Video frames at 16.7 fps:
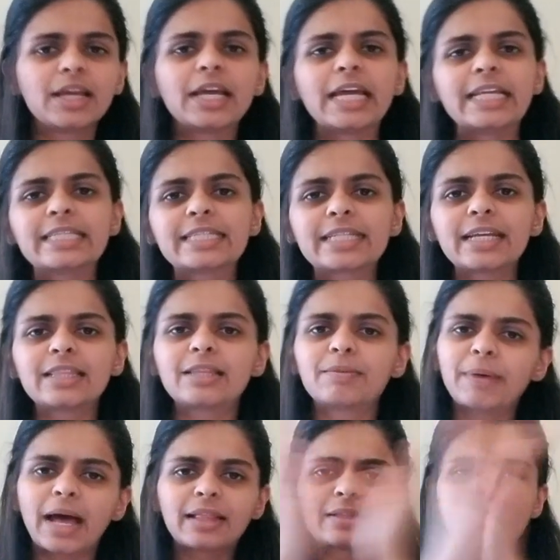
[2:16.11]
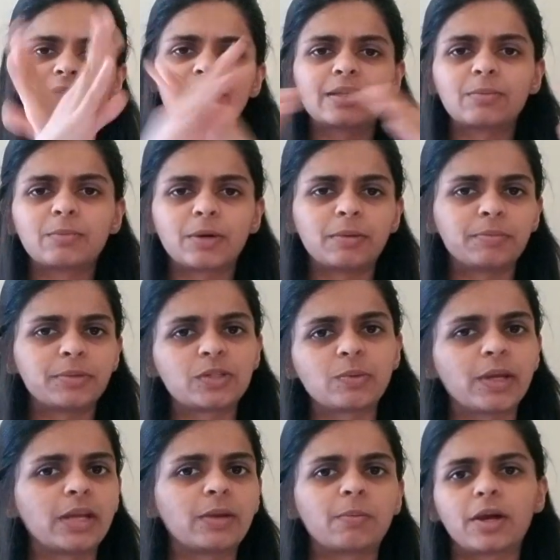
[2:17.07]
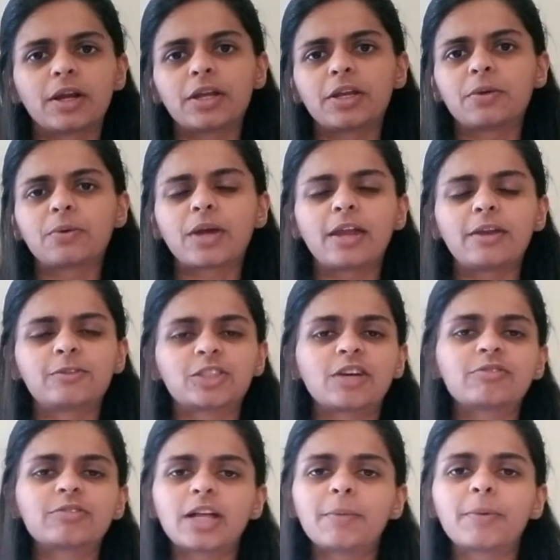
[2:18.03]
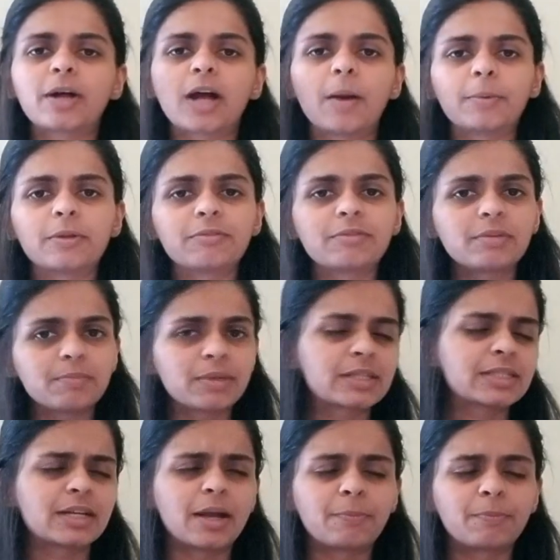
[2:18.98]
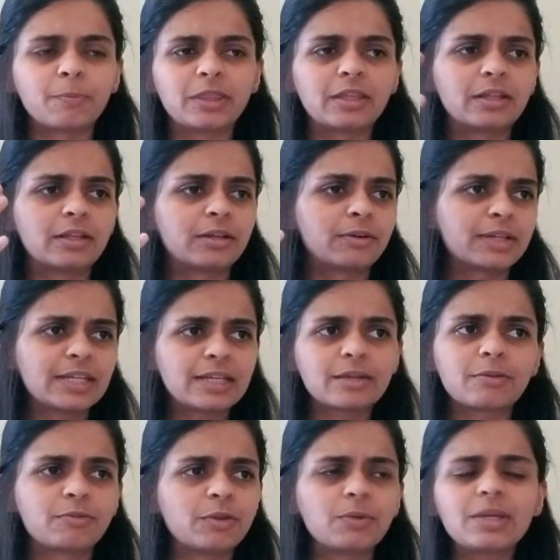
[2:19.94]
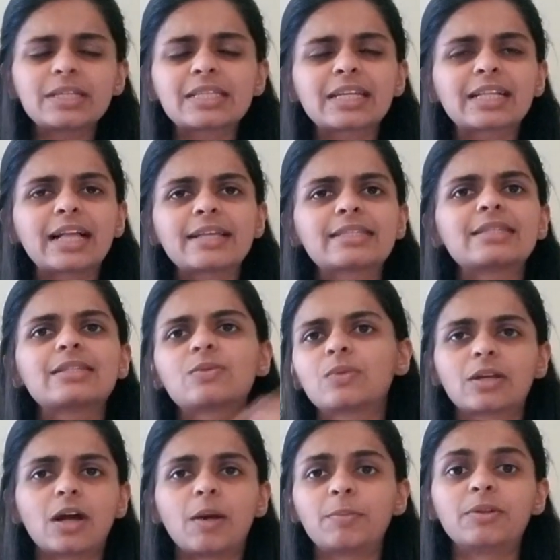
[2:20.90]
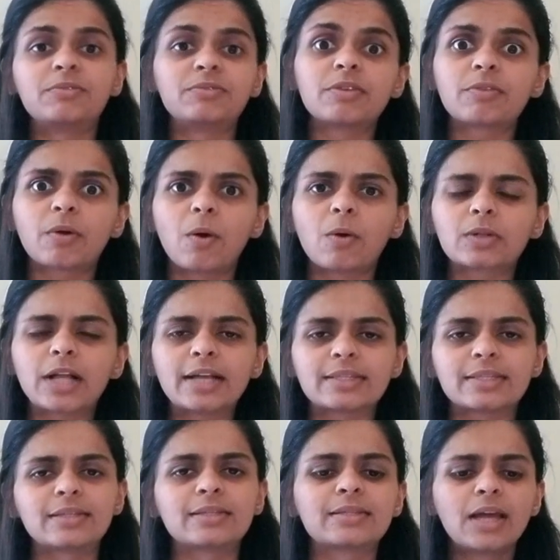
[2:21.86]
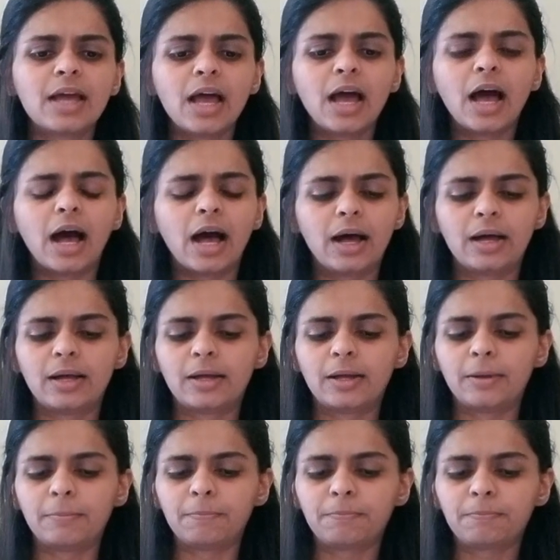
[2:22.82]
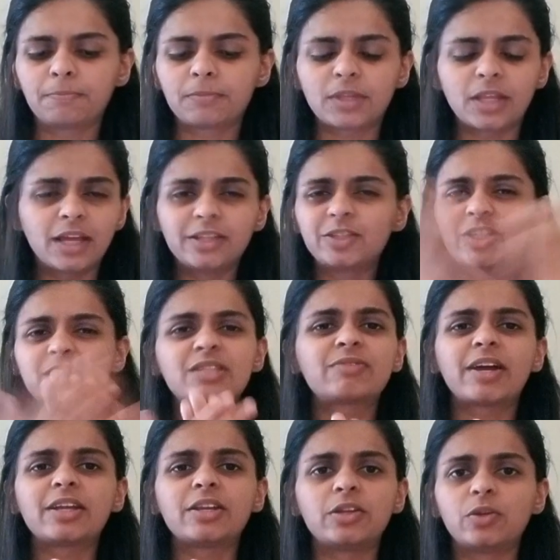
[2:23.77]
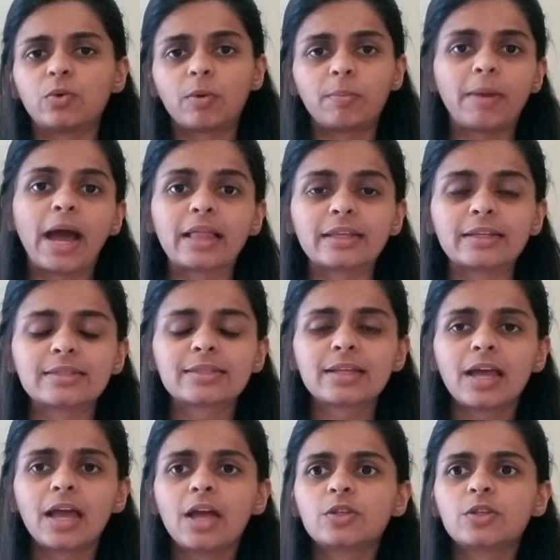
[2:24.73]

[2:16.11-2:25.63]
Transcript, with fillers: Instead, the balance is somewhere in between where you kind of shuffle up a couple of, mix it up with a little, a few easy classes with a couple of difficult classes um, and just find your balance.